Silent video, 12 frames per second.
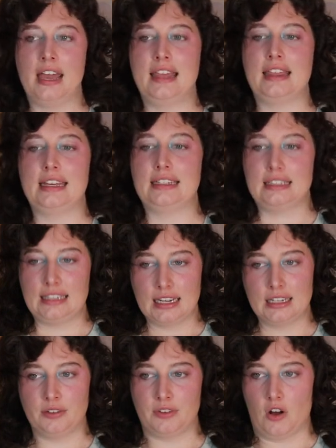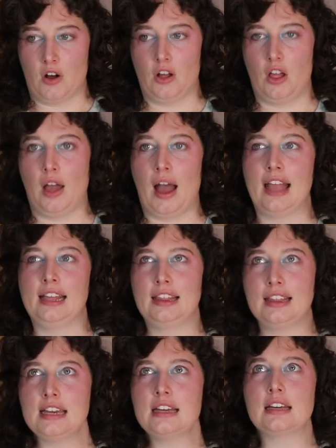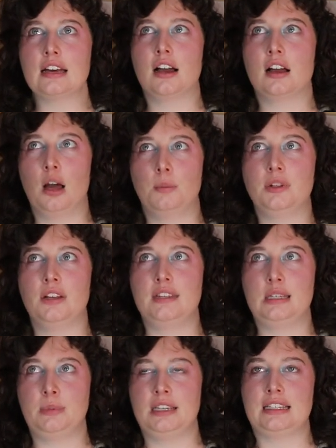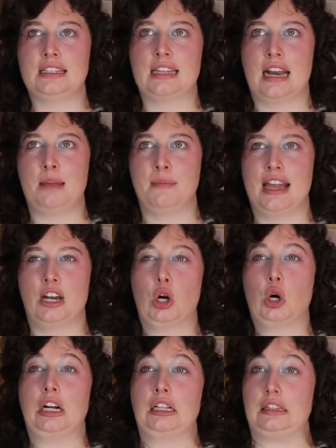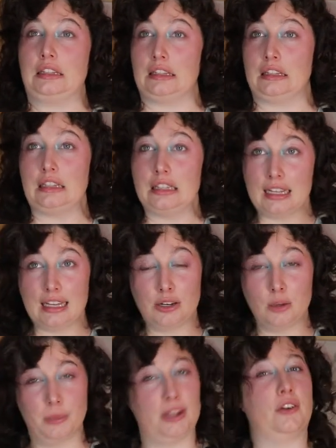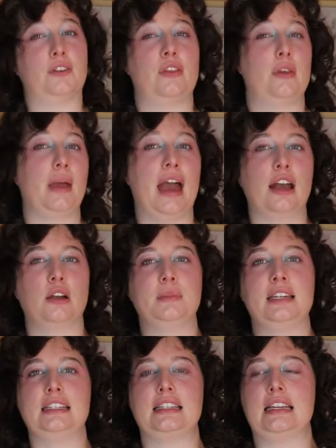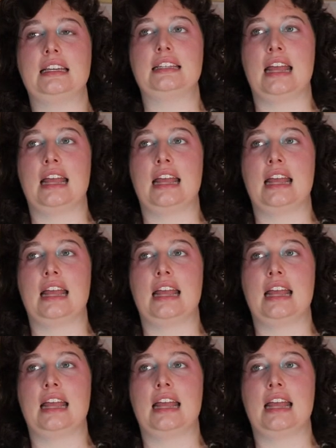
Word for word: And then second of all, I think a couple of these pieces that I made are a little bigger than the pattern pieces.